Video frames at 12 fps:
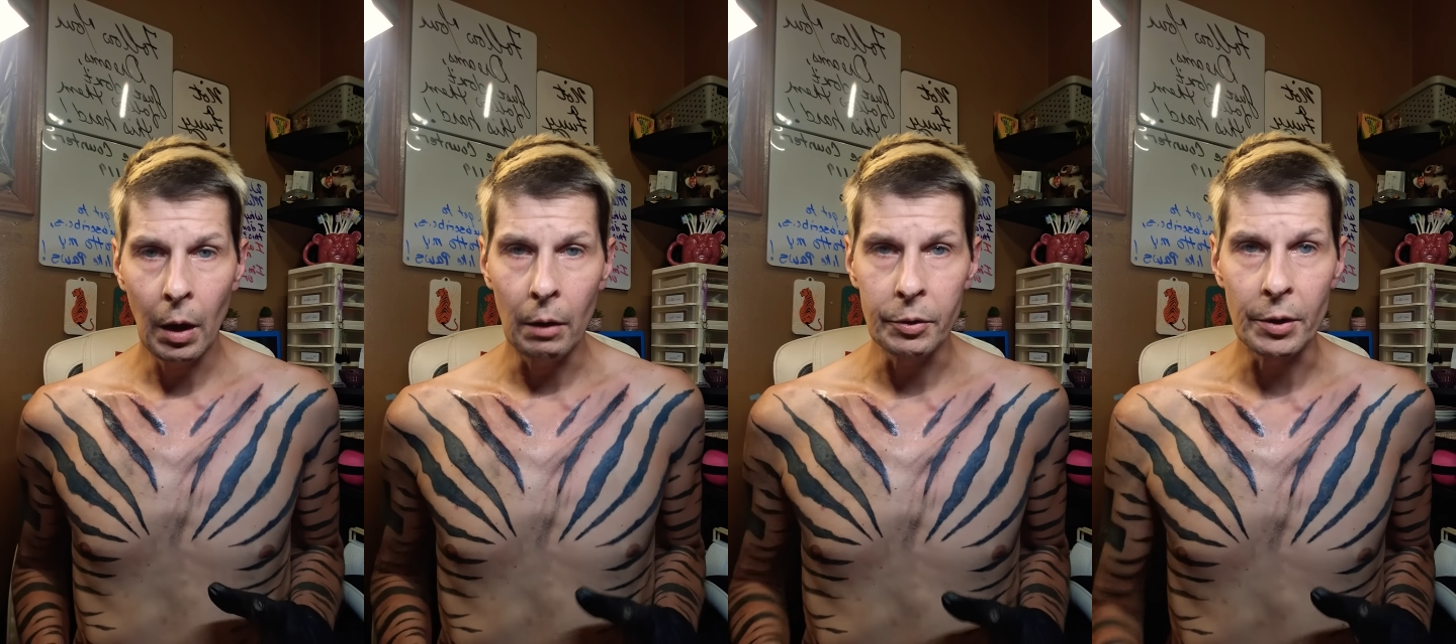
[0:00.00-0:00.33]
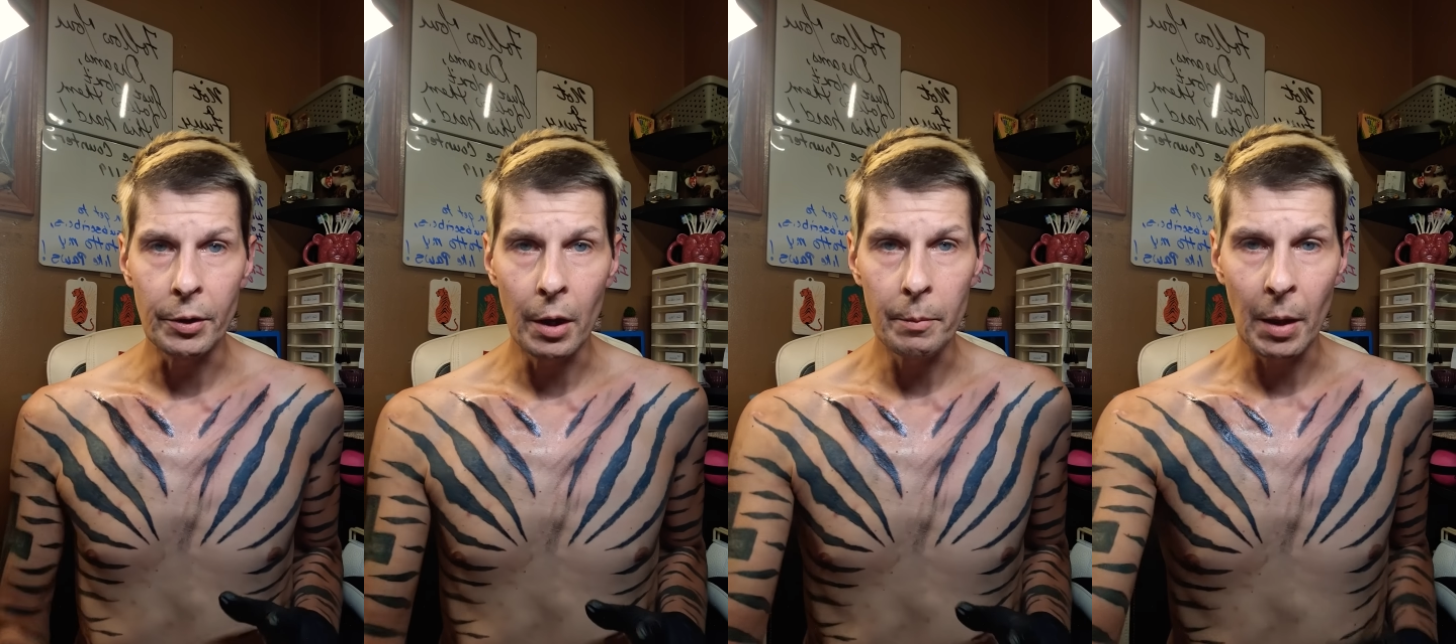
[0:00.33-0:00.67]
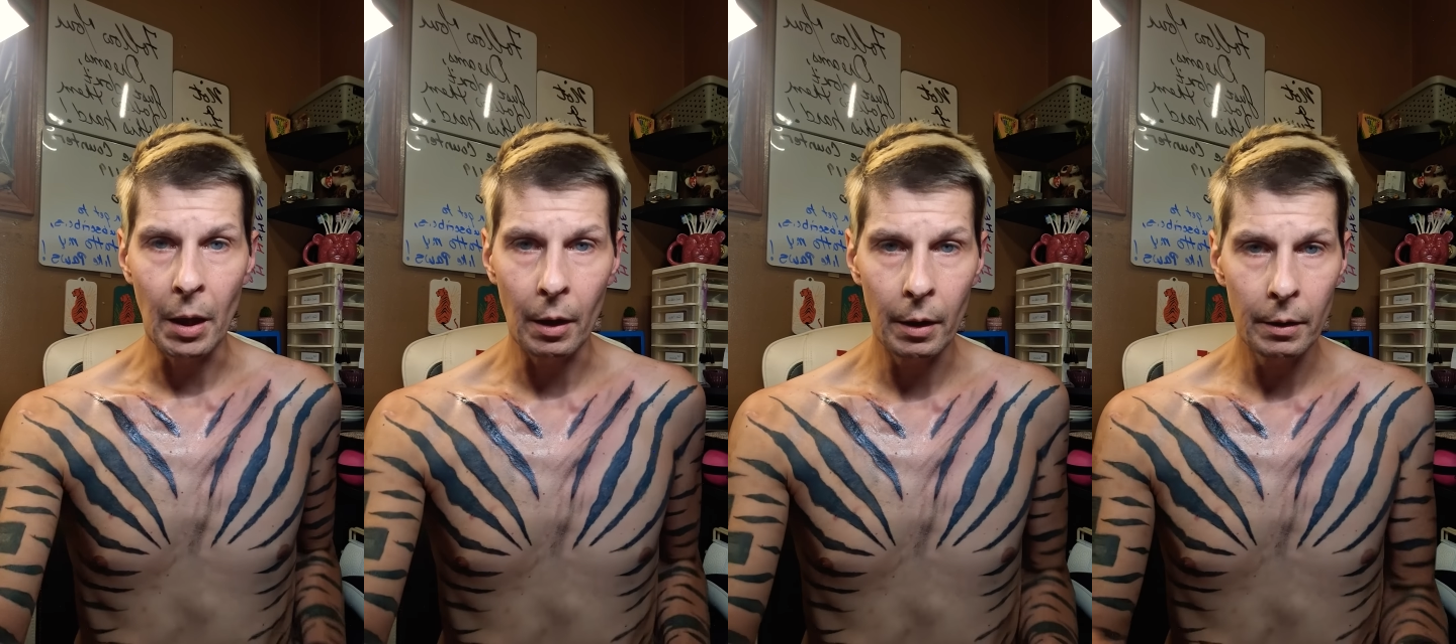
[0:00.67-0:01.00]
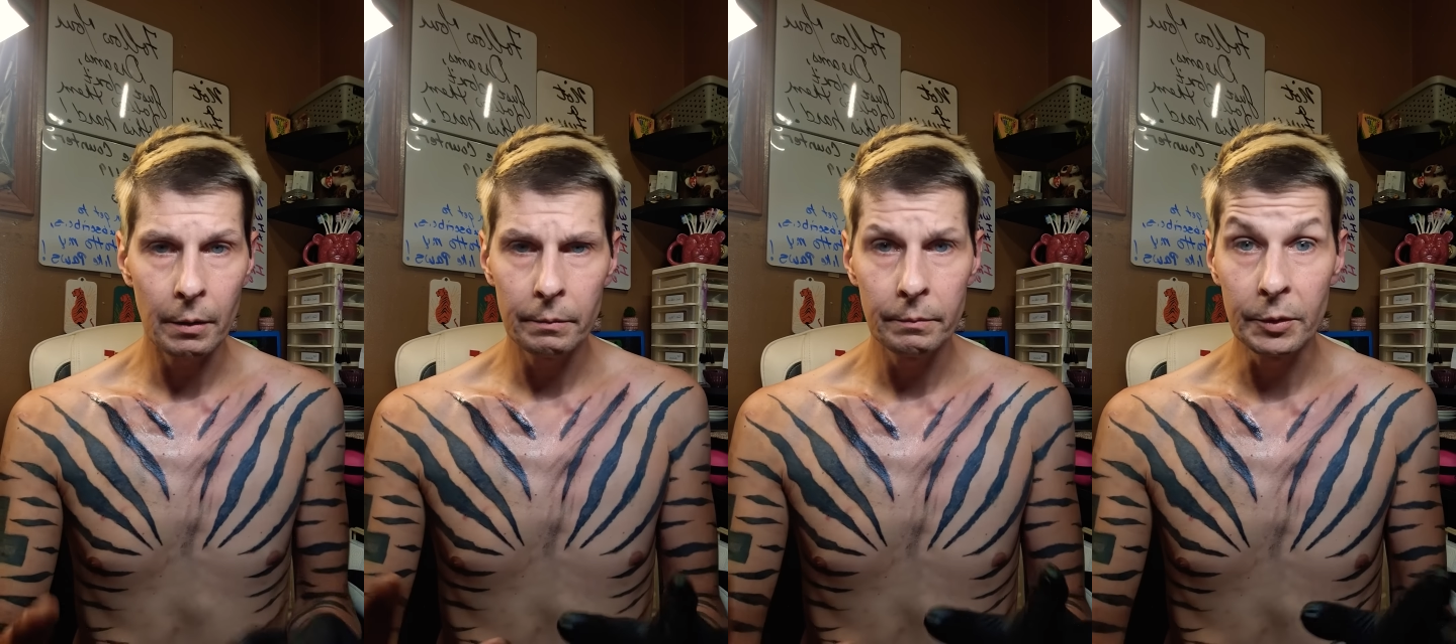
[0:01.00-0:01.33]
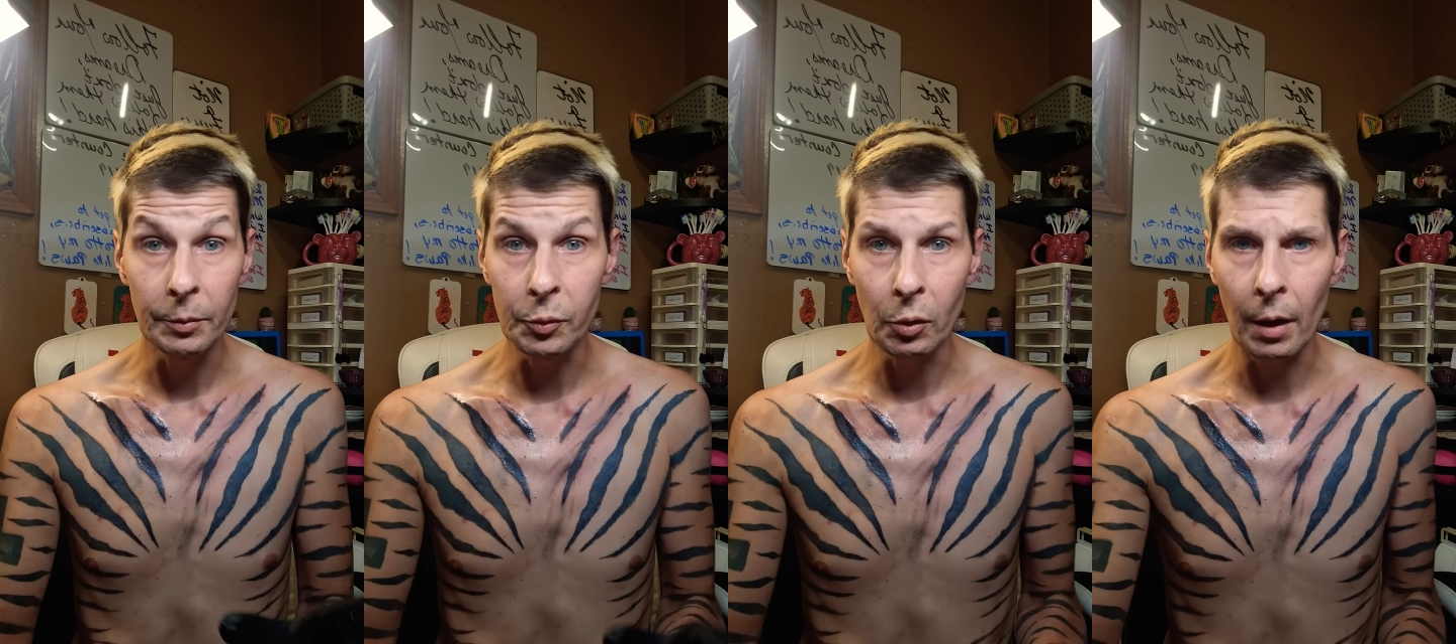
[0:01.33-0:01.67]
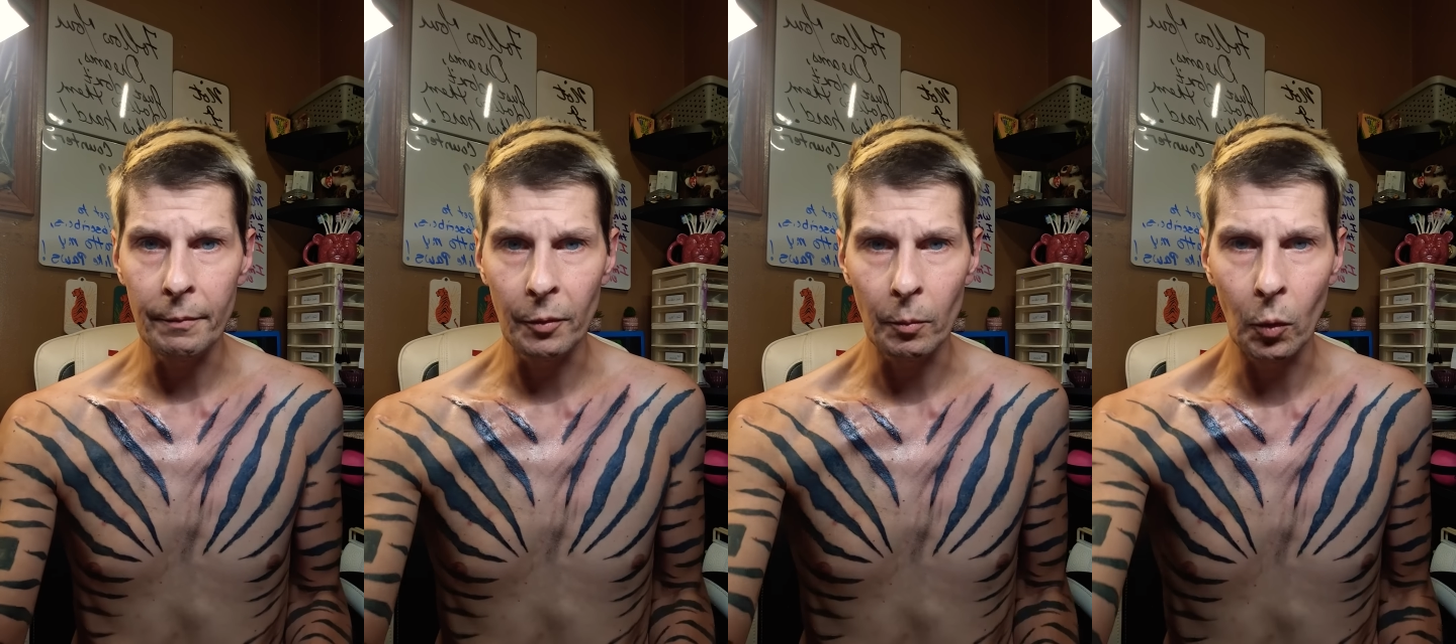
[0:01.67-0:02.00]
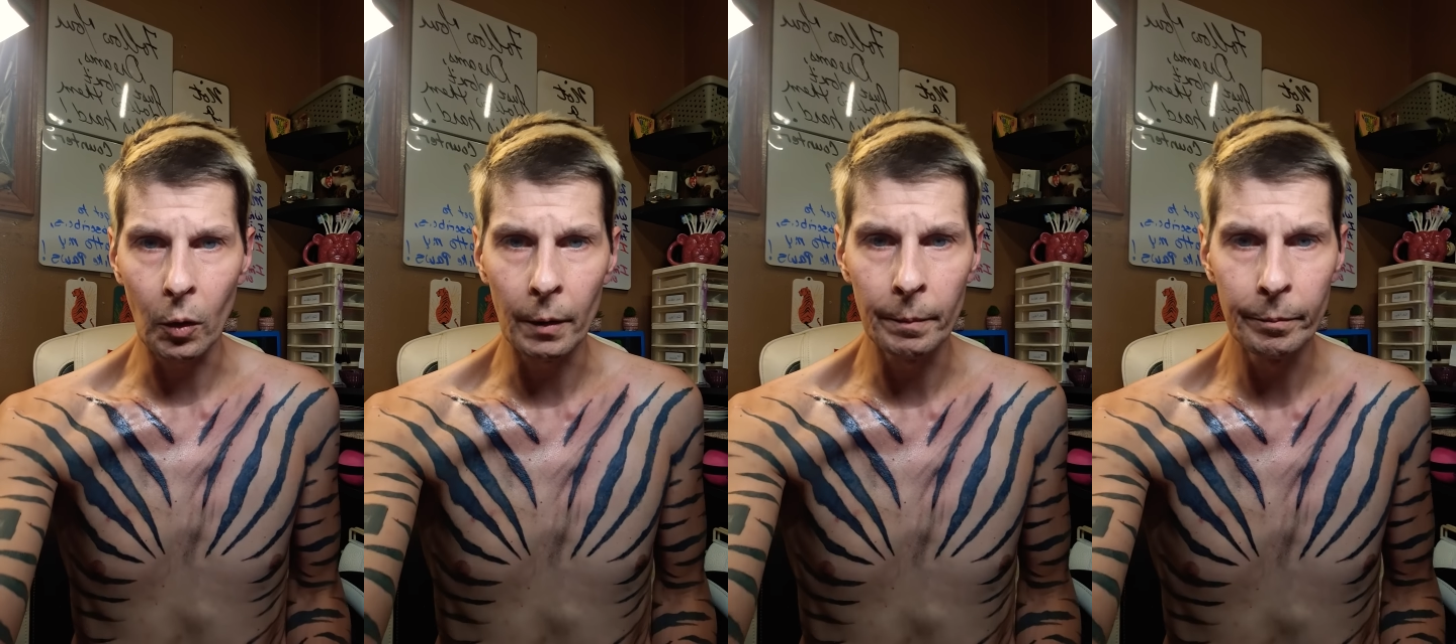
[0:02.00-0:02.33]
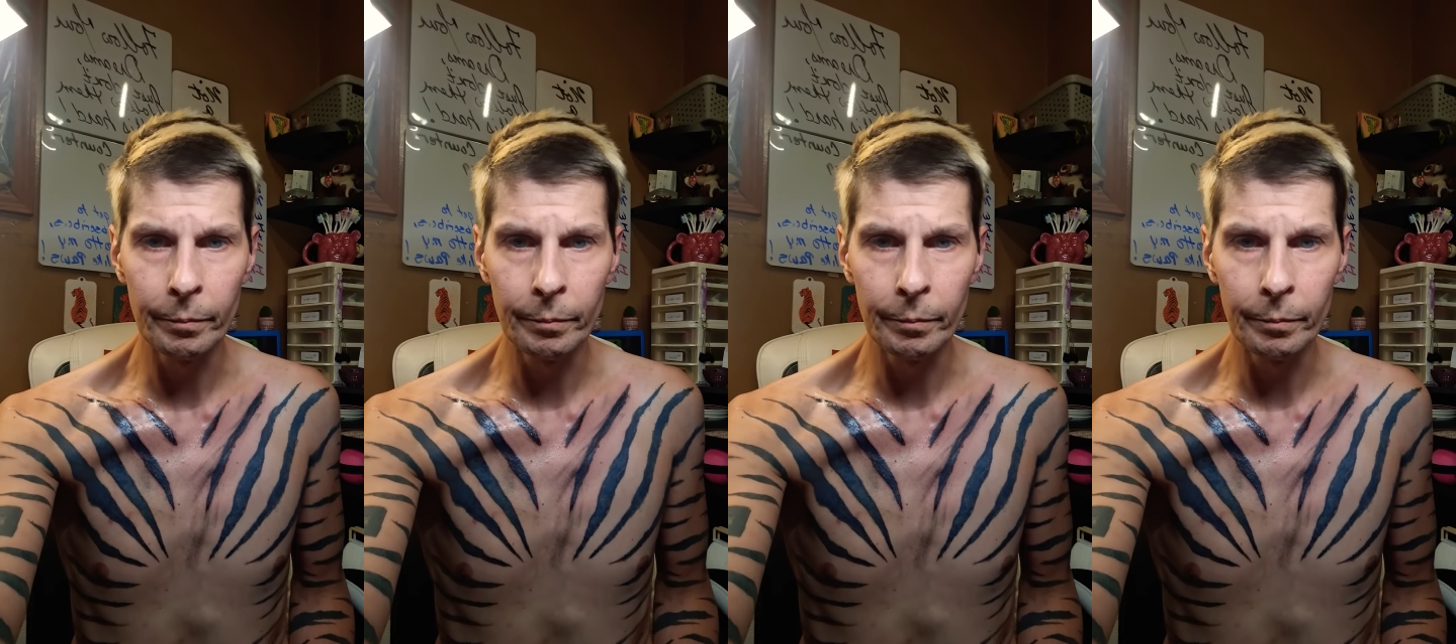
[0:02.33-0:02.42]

that was a nightmare. Subscribe for more.